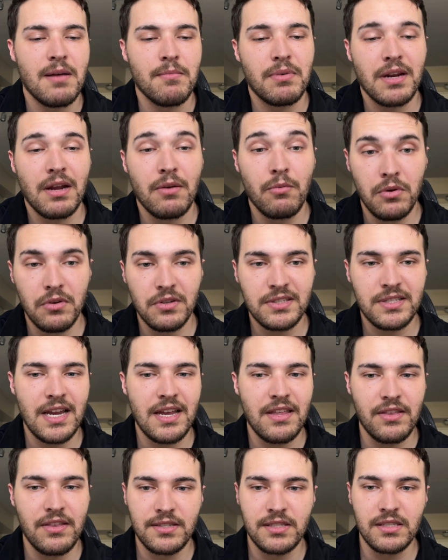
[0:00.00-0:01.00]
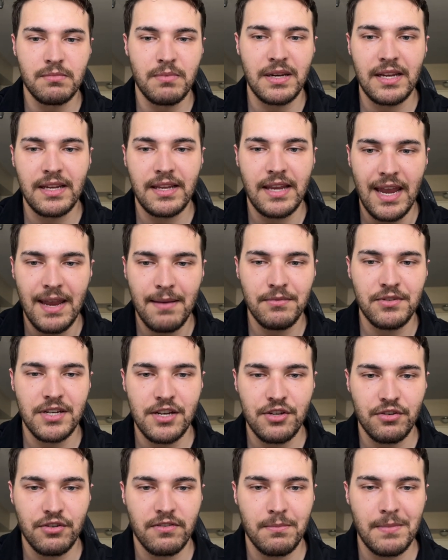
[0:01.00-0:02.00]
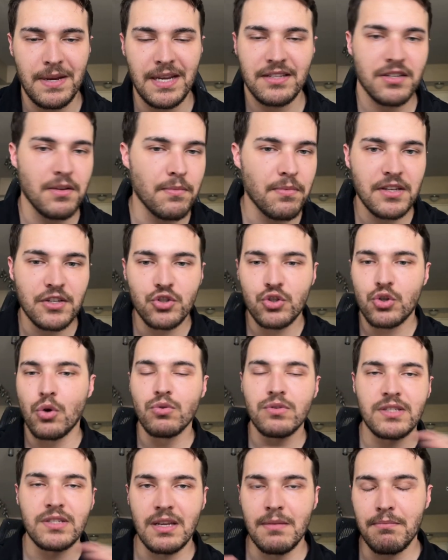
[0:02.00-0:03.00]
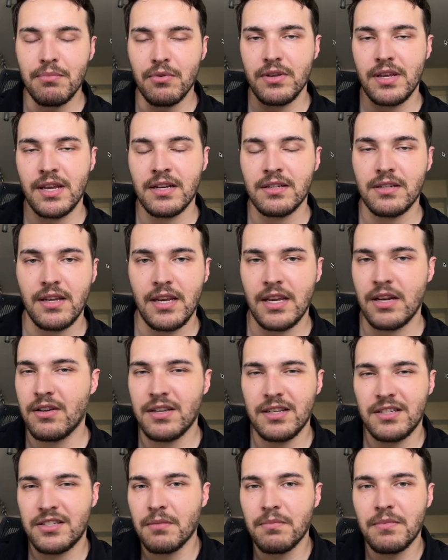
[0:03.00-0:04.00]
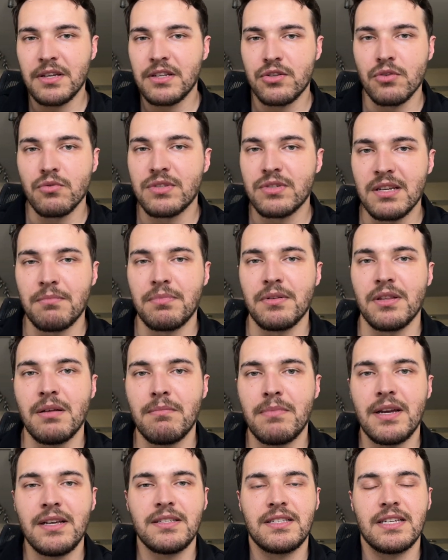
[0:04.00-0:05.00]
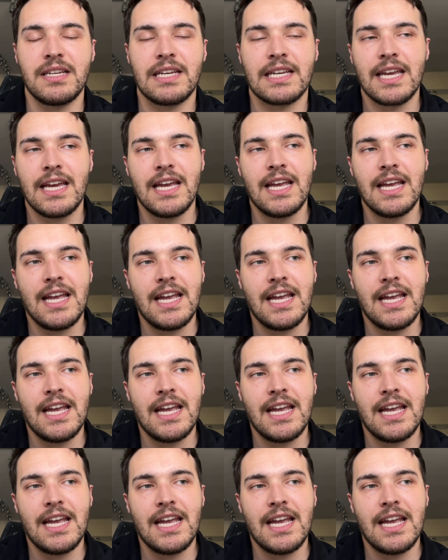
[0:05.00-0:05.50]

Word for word: But I will say this has been a game changer for me. It's something so simple yet, it's something so simple and basic.